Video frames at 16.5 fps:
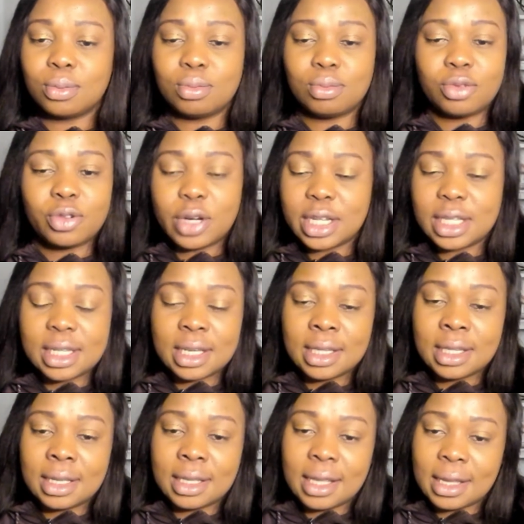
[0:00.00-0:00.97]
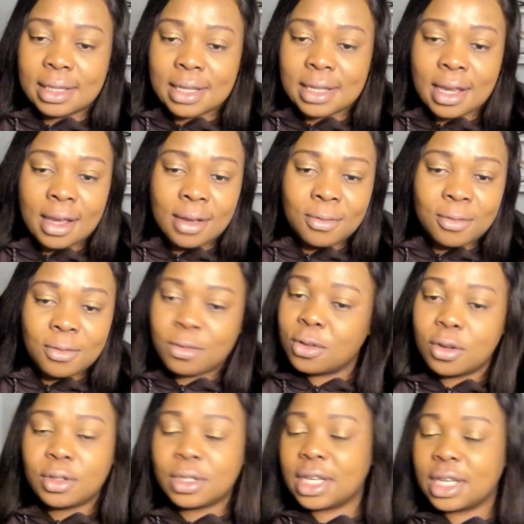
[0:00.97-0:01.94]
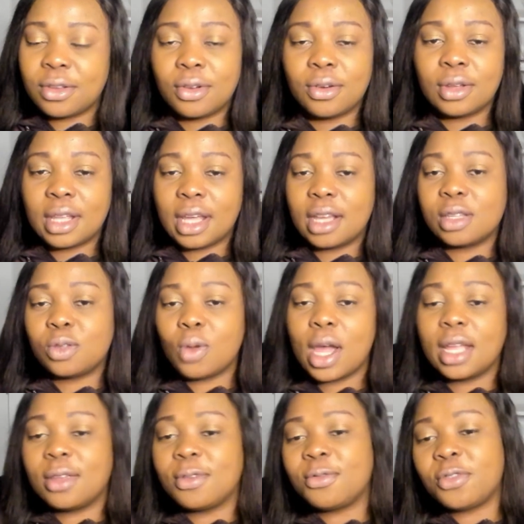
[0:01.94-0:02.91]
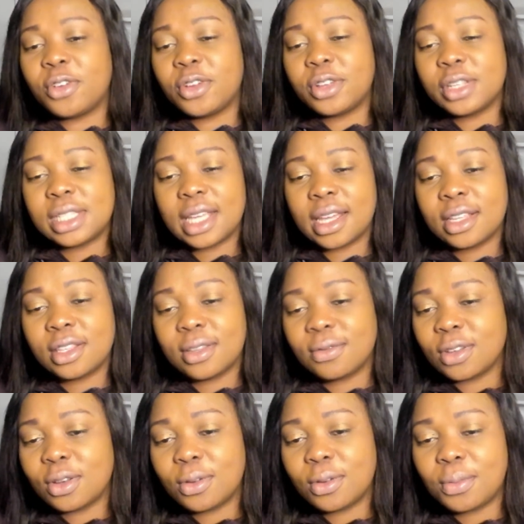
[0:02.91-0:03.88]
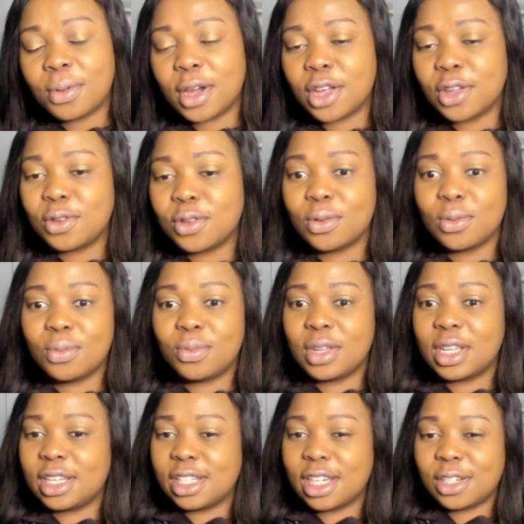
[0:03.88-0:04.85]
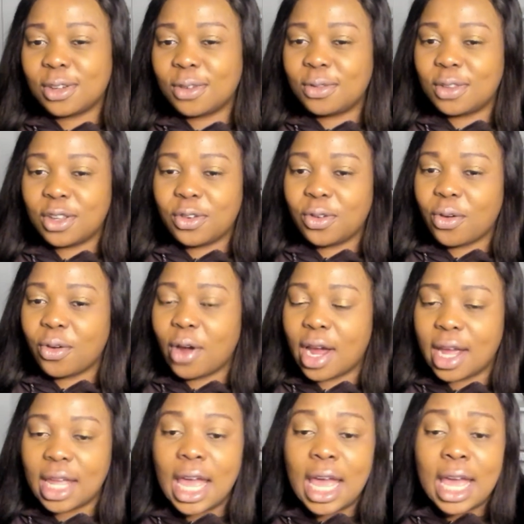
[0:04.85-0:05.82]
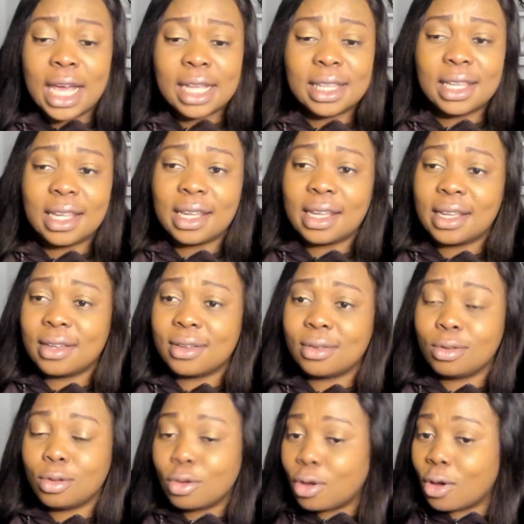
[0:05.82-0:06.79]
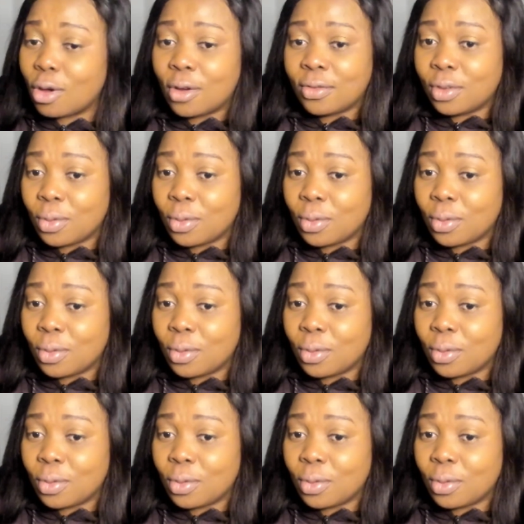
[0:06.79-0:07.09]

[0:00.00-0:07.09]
creating the data flows and all that. While the front end developer, you will be in charge of the UI, the look of the